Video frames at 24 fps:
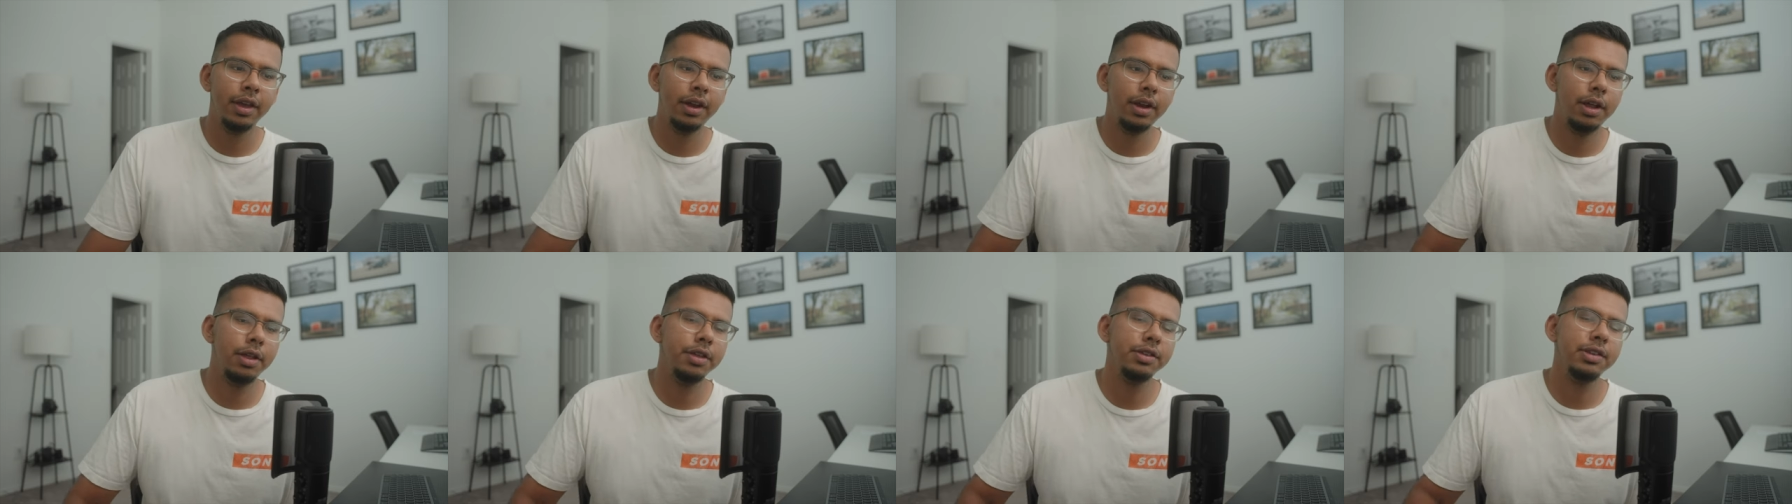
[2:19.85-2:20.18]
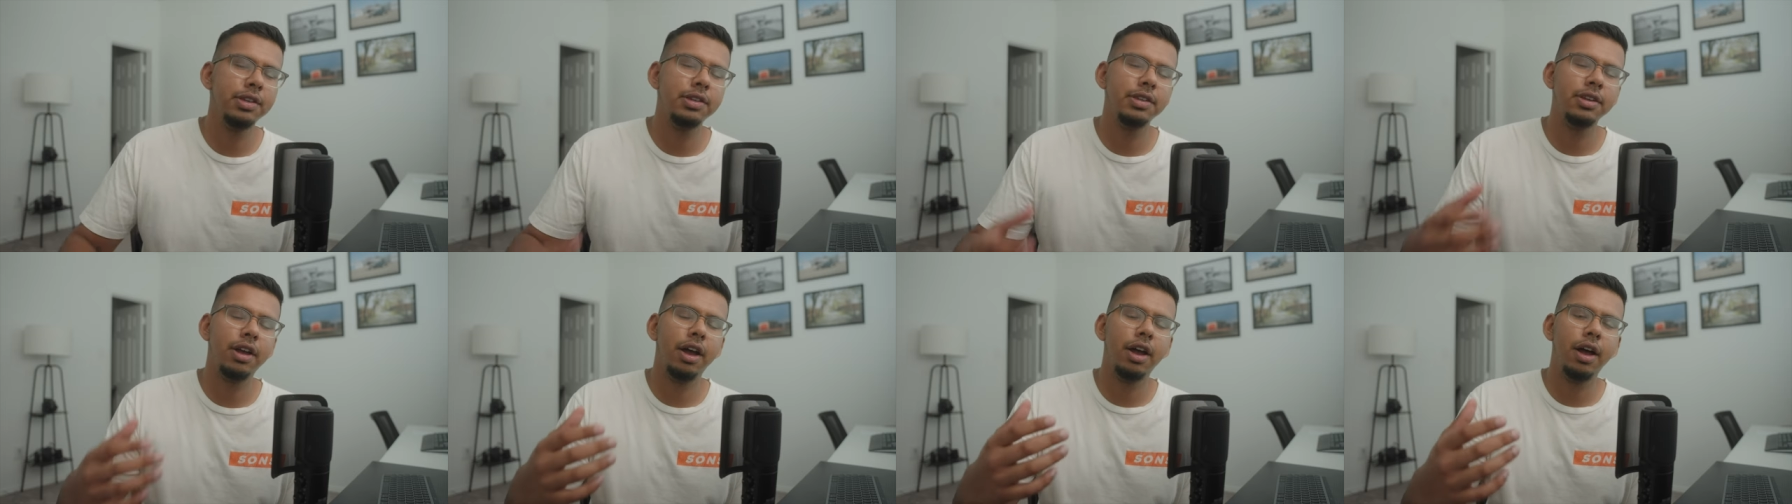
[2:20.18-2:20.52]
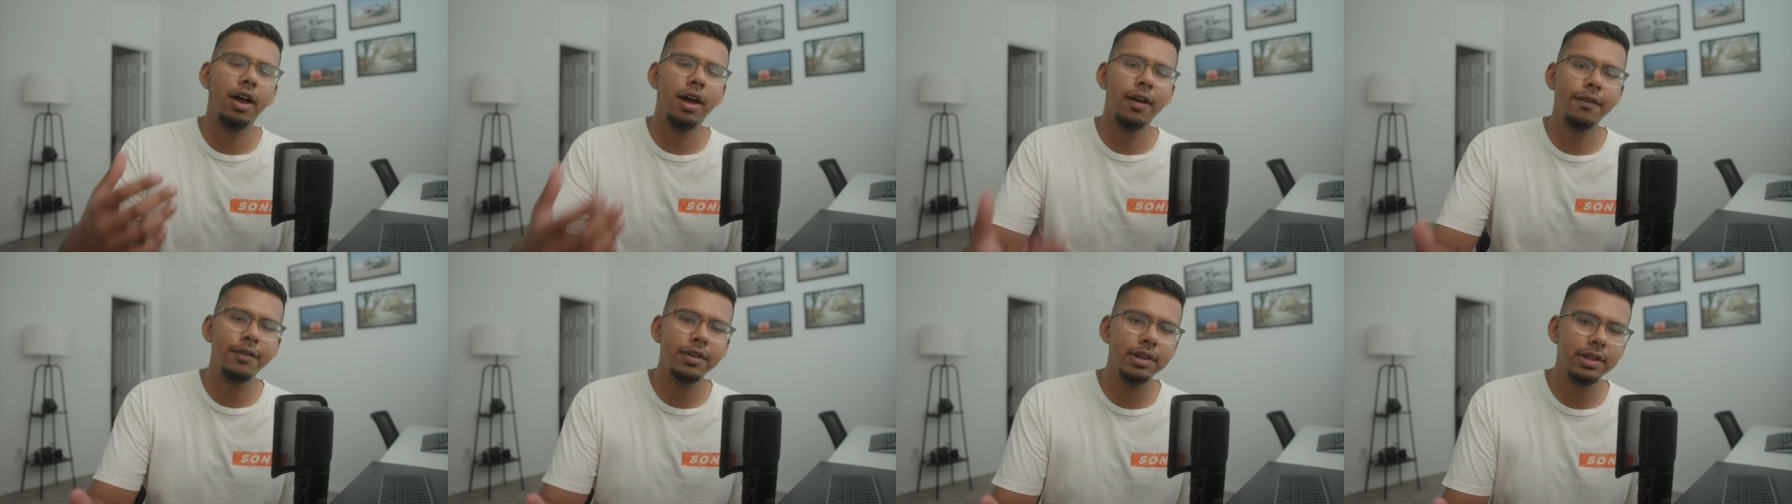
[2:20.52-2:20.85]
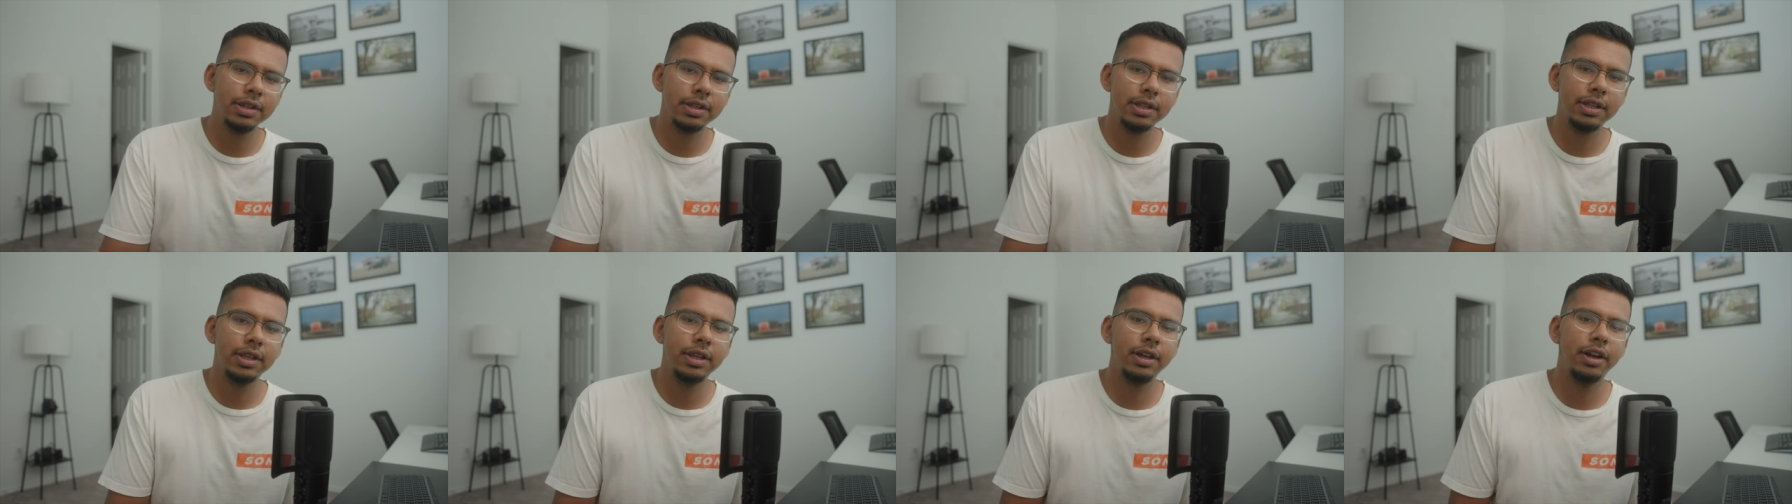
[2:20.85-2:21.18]
Now, this is
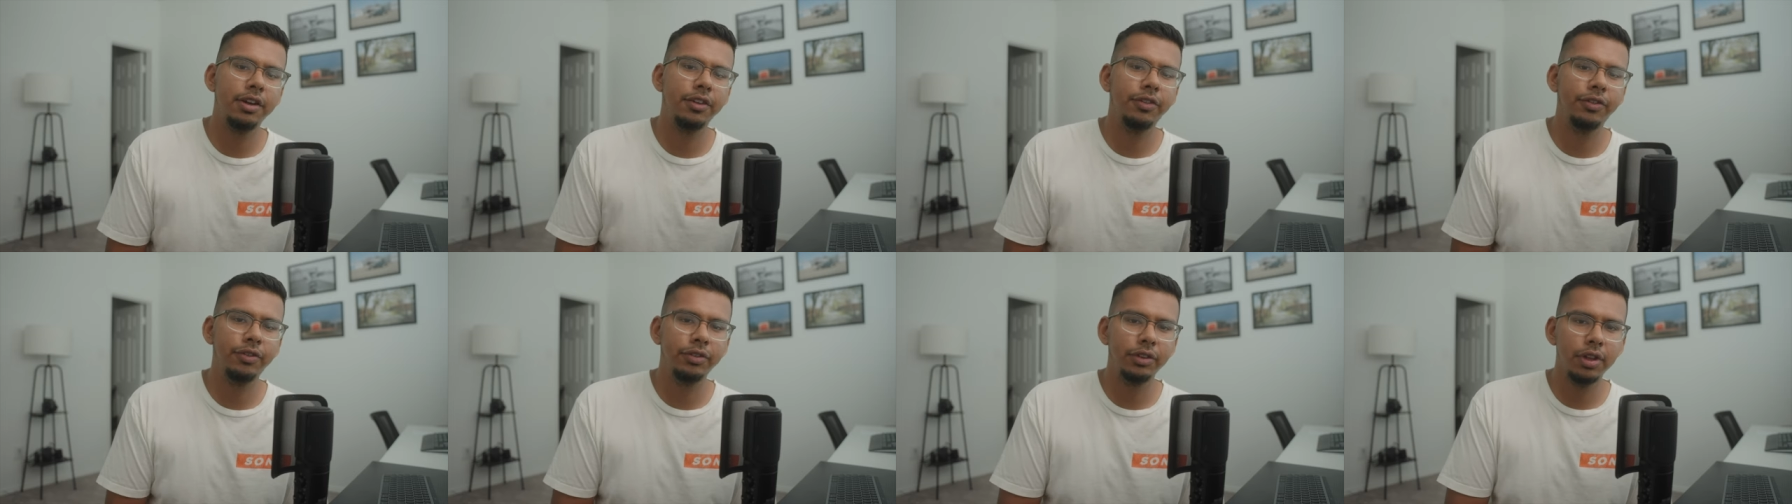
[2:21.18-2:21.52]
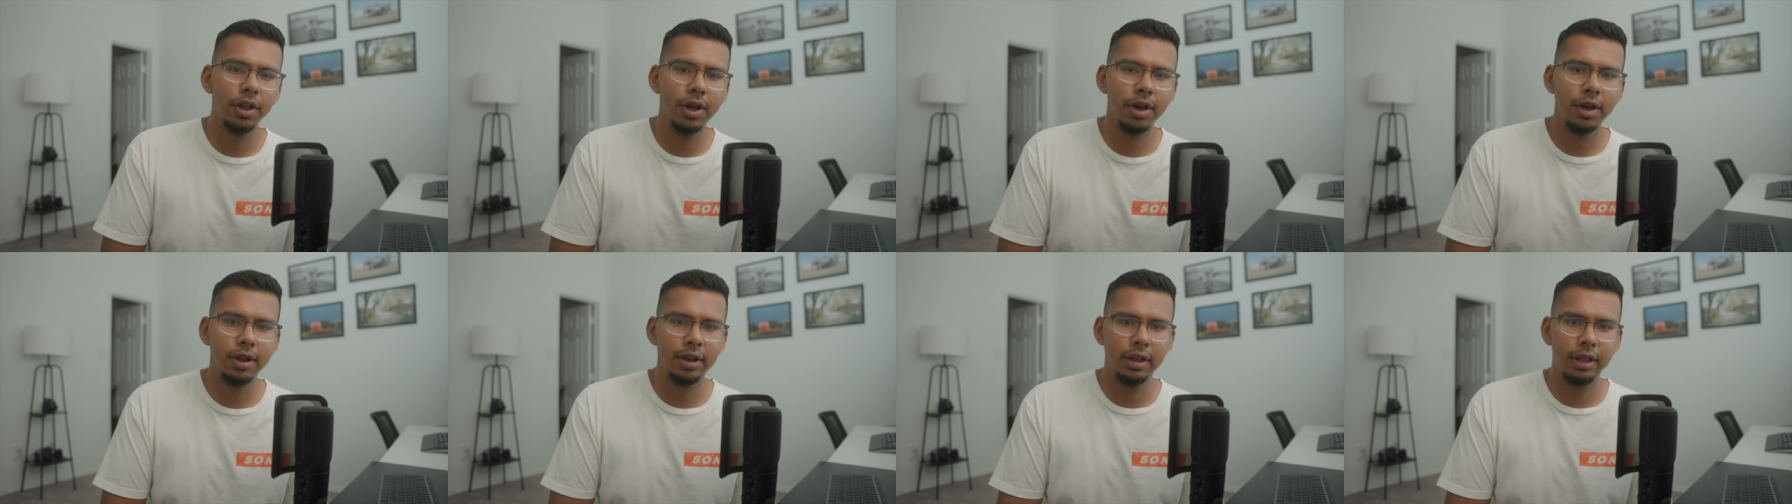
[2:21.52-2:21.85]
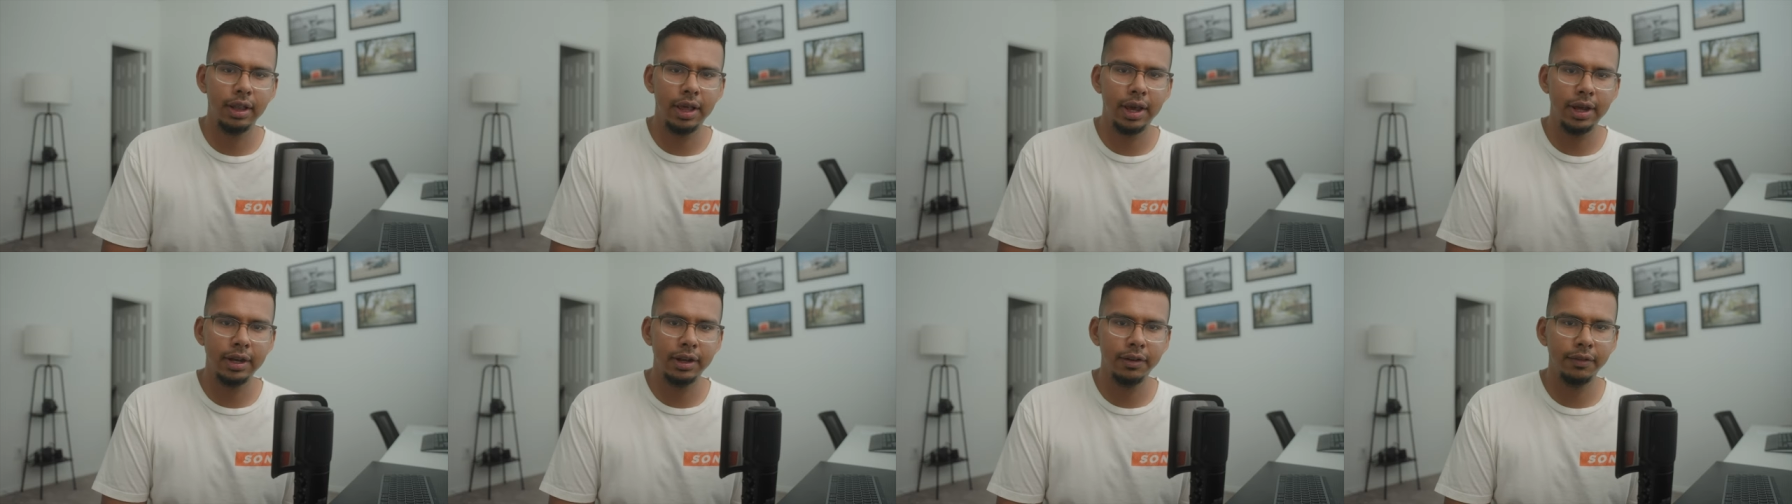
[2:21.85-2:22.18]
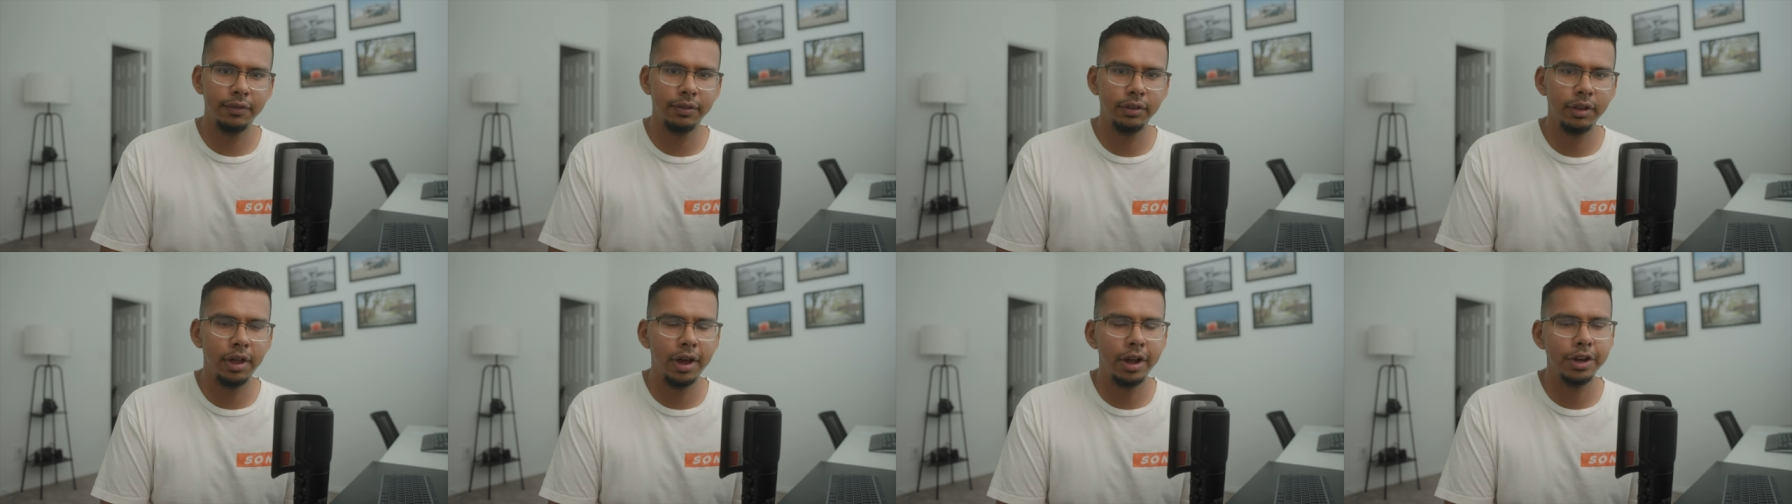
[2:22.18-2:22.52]
obviously a flawed line
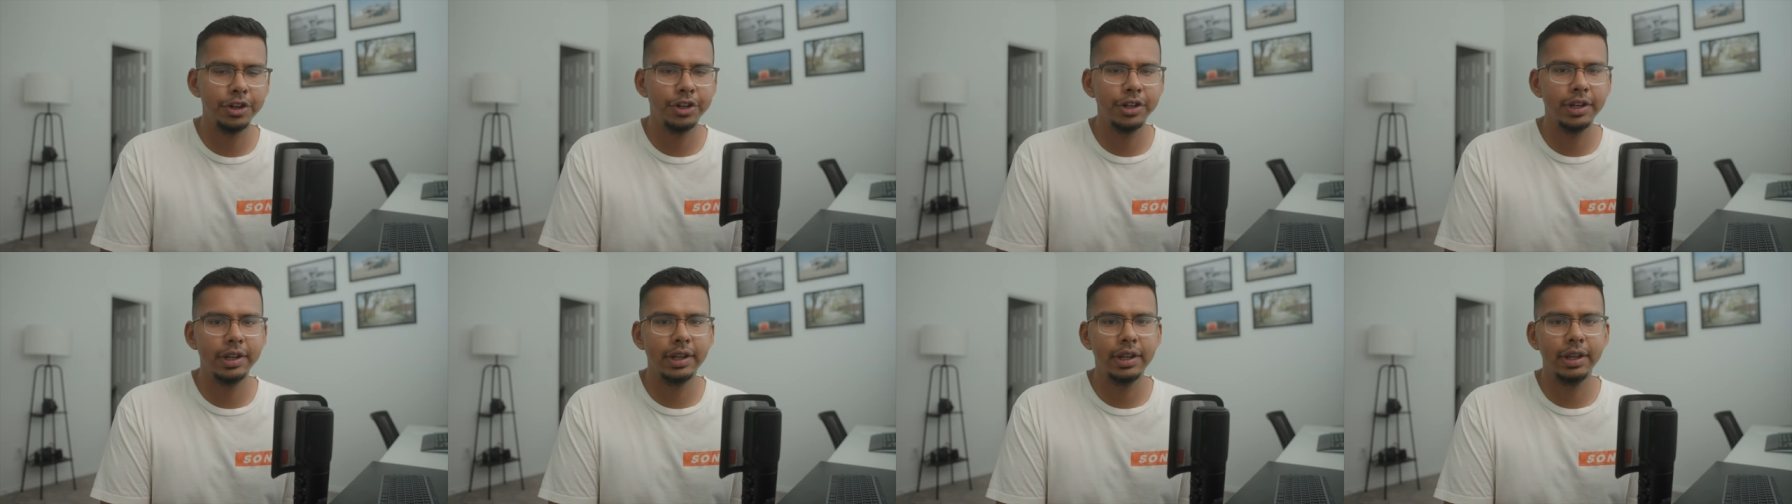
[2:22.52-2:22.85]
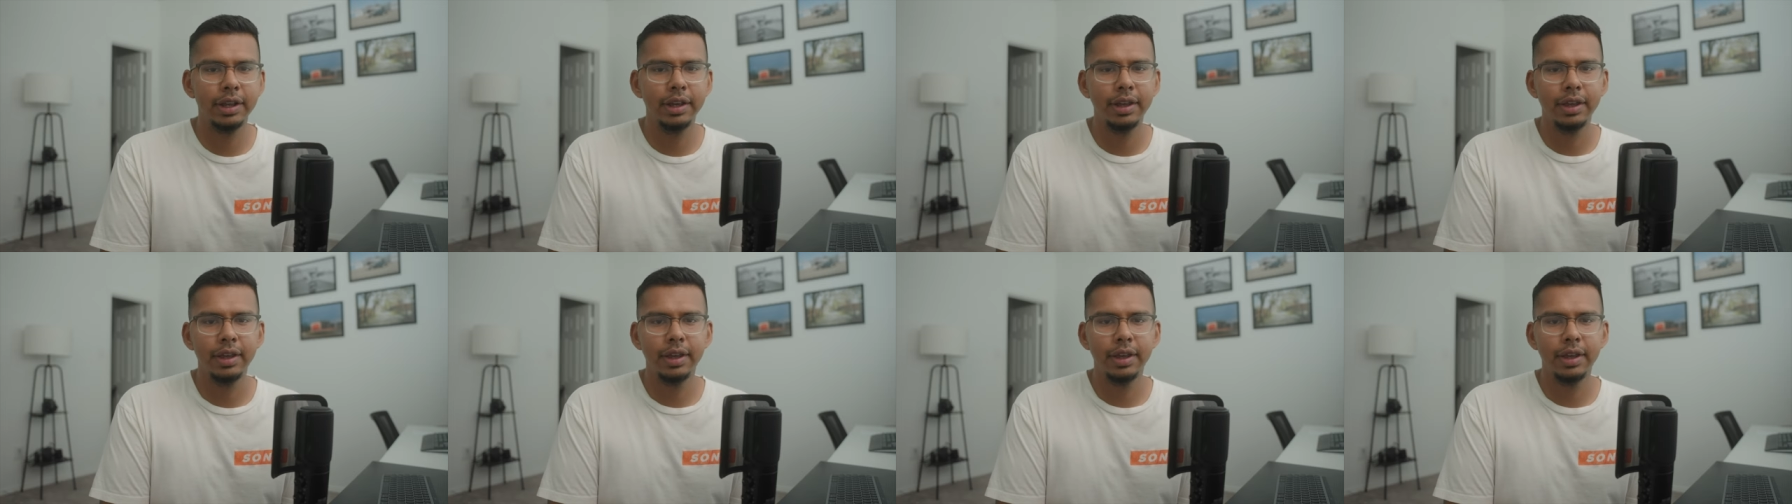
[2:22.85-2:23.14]
of logic,